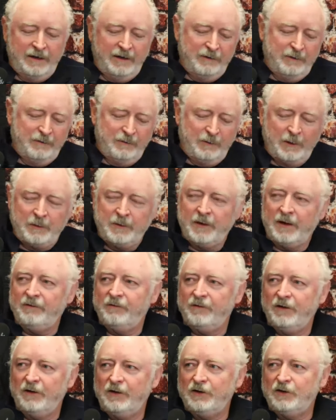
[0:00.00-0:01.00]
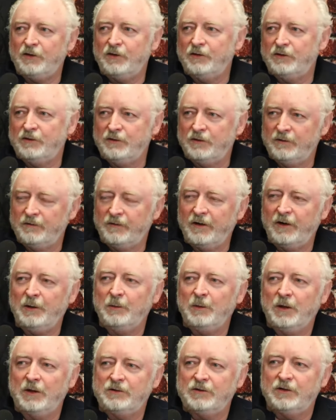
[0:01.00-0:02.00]
remember that very very
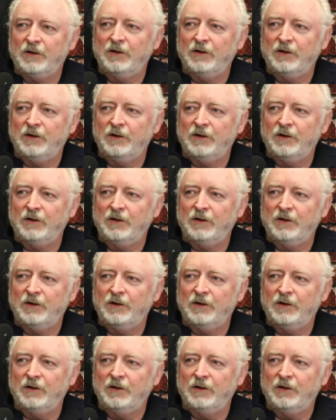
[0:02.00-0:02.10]
much so.